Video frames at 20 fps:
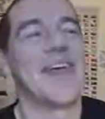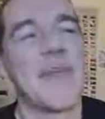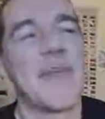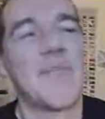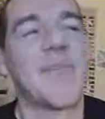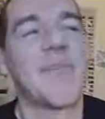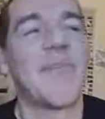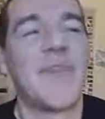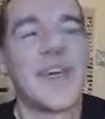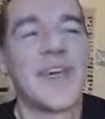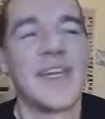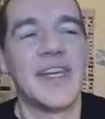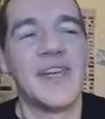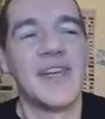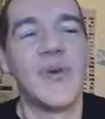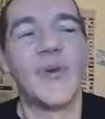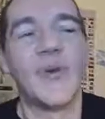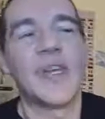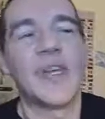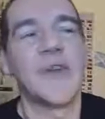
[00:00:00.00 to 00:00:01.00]
but uh, I prefer
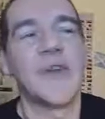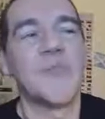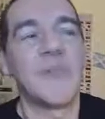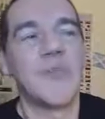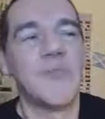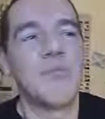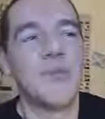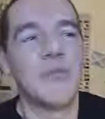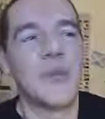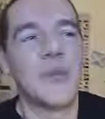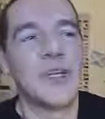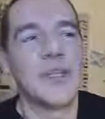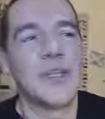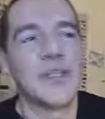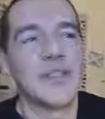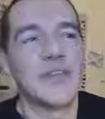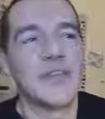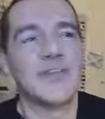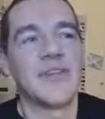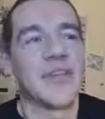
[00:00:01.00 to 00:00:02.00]
to not kill people
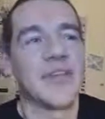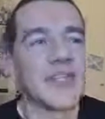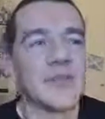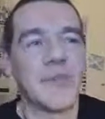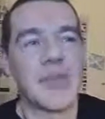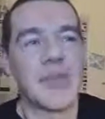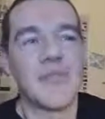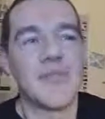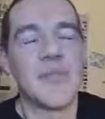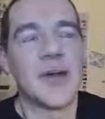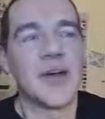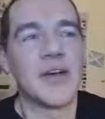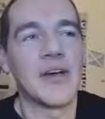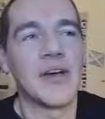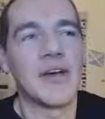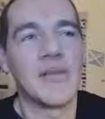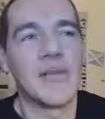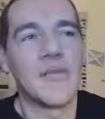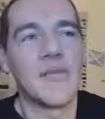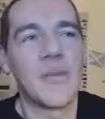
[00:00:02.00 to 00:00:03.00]
and take them into my